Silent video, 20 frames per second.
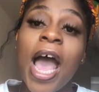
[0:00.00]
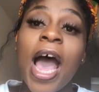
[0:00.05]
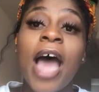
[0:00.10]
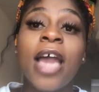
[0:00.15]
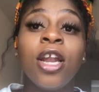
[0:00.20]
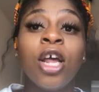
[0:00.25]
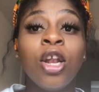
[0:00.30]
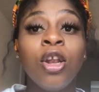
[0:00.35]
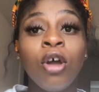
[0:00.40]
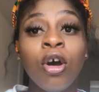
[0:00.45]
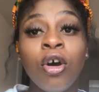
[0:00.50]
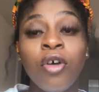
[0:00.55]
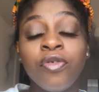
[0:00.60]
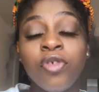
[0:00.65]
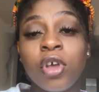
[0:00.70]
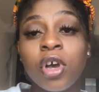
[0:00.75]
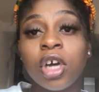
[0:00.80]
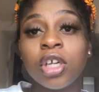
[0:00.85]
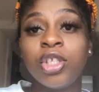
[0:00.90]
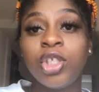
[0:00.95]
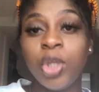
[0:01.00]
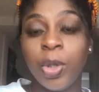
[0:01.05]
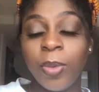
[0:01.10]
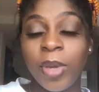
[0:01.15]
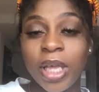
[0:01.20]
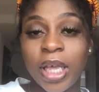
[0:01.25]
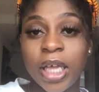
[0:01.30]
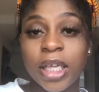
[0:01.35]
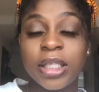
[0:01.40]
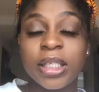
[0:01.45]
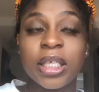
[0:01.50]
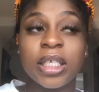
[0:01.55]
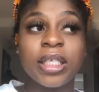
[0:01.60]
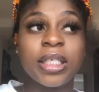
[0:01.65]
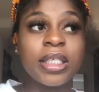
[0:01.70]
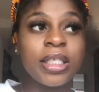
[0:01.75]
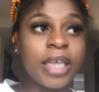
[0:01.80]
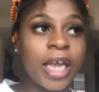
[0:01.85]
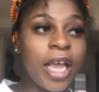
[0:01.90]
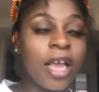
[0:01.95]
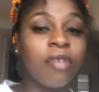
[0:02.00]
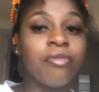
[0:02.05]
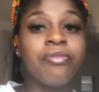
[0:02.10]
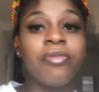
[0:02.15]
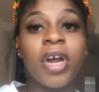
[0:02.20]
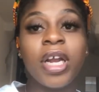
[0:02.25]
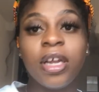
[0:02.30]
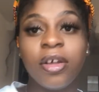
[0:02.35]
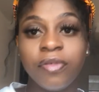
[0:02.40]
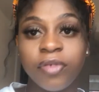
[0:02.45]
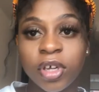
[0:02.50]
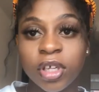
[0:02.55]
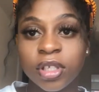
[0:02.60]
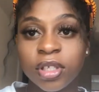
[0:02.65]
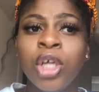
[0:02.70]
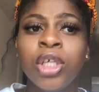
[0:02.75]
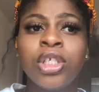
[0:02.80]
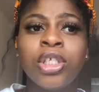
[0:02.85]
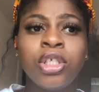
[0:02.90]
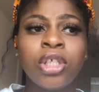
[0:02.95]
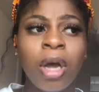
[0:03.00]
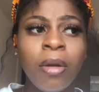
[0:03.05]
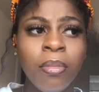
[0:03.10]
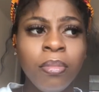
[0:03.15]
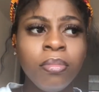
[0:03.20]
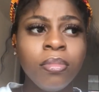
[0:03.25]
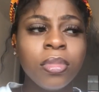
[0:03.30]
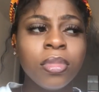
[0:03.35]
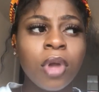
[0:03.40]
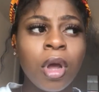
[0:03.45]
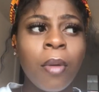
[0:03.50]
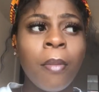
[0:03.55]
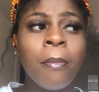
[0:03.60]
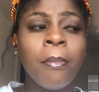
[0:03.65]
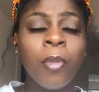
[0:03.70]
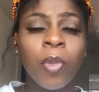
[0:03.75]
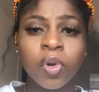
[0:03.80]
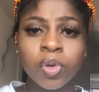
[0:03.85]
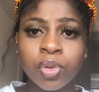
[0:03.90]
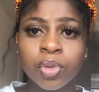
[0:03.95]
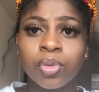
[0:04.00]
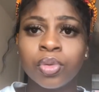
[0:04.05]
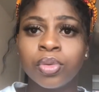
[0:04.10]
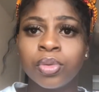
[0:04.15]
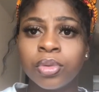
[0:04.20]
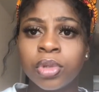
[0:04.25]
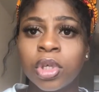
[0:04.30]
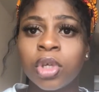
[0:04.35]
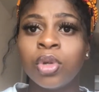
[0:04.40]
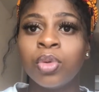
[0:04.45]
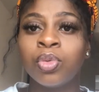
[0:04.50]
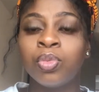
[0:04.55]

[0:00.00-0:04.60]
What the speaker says: And a lot of you are doing it to stay relevant. Some models